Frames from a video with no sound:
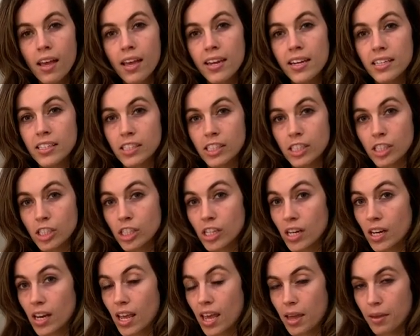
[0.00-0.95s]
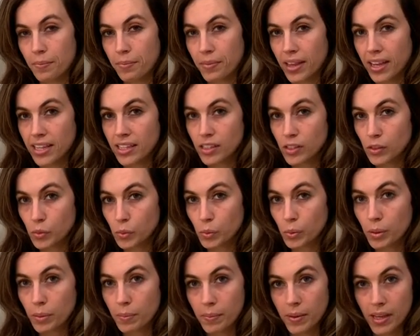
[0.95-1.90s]
In addition, hemlines
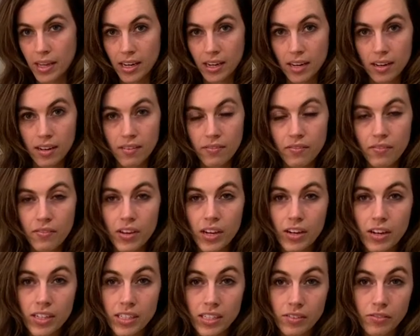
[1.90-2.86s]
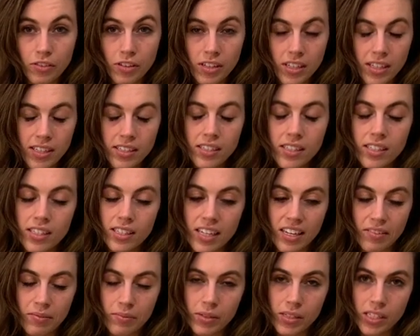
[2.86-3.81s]
were made very differently to
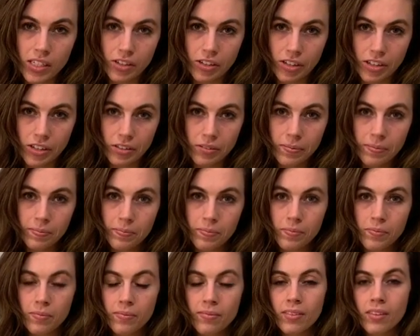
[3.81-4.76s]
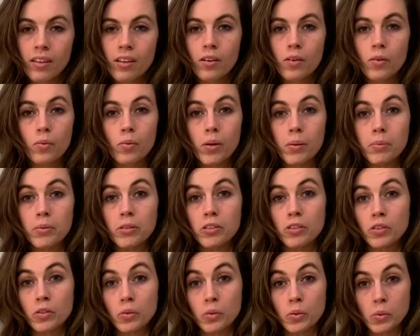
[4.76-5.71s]
save material. Rubber
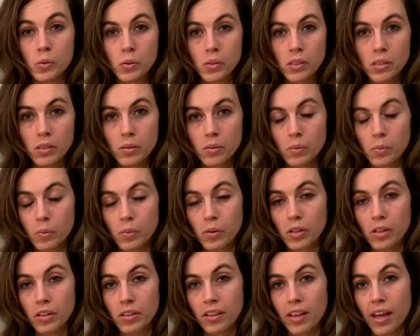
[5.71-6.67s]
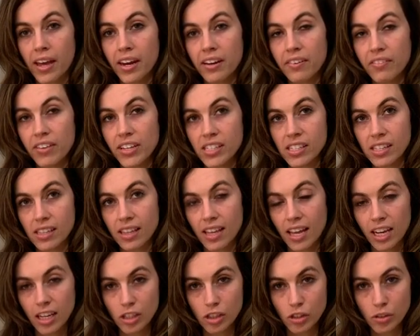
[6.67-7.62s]
soles were thought of as a
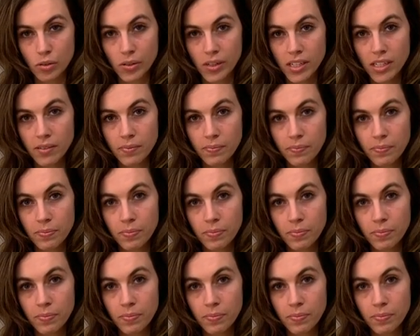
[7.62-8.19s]
luxury.